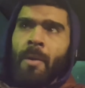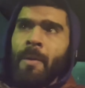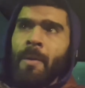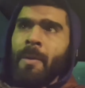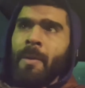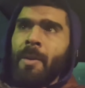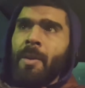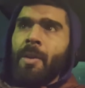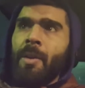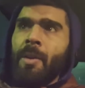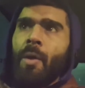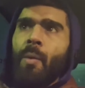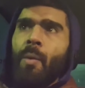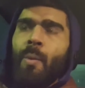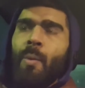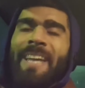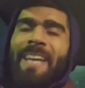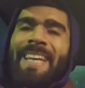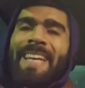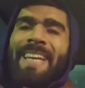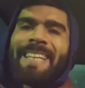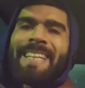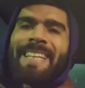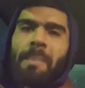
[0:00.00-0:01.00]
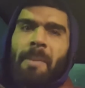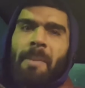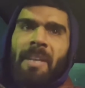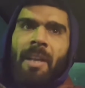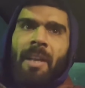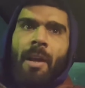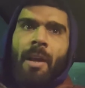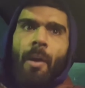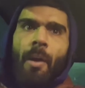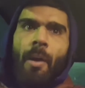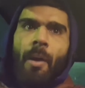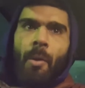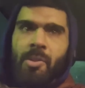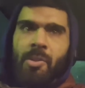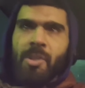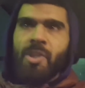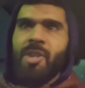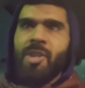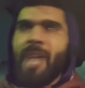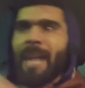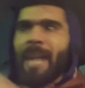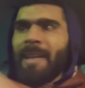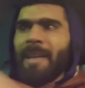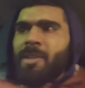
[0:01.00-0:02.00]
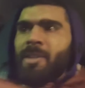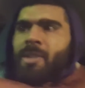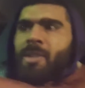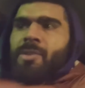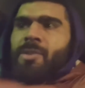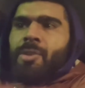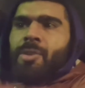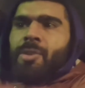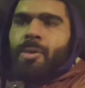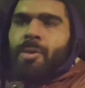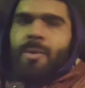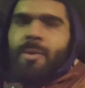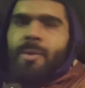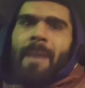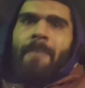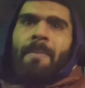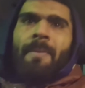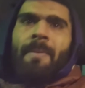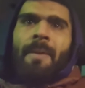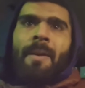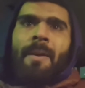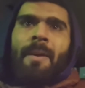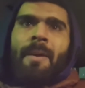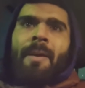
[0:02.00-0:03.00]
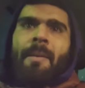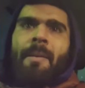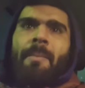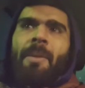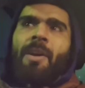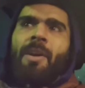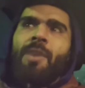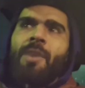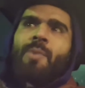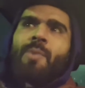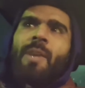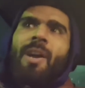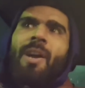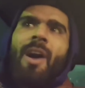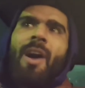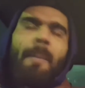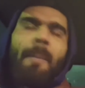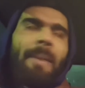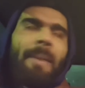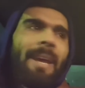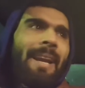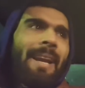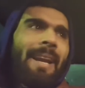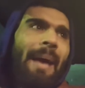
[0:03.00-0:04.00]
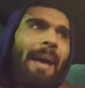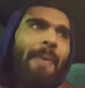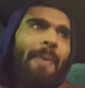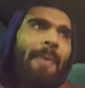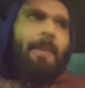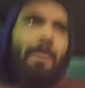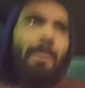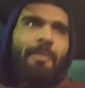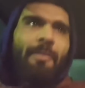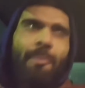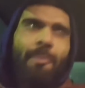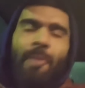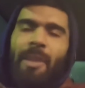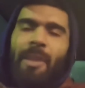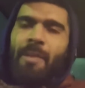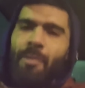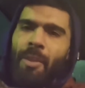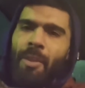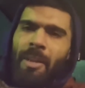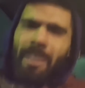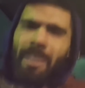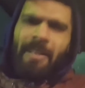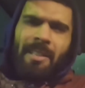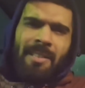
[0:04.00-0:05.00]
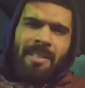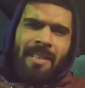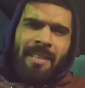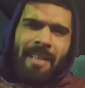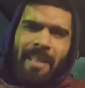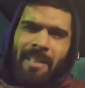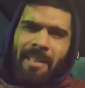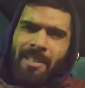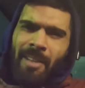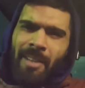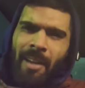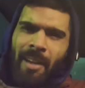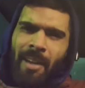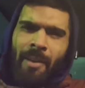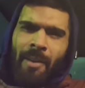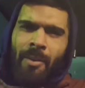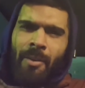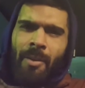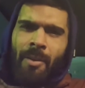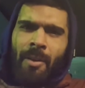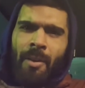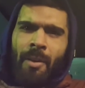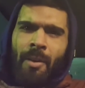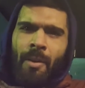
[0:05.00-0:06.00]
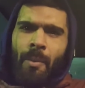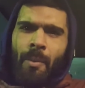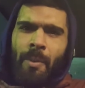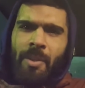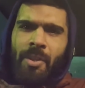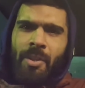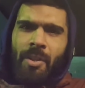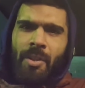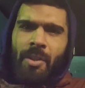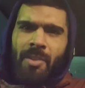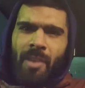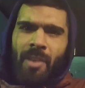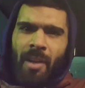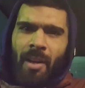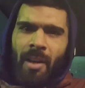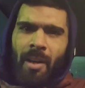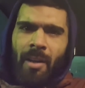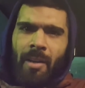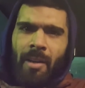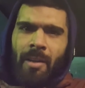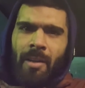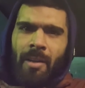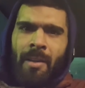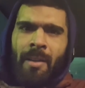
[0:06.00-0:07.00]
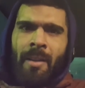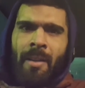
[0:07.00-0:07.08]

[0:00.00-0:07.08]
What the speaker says: you know, we need to be the closest challengers to them, because we can't be allowing them a free run at this league title. We just can't.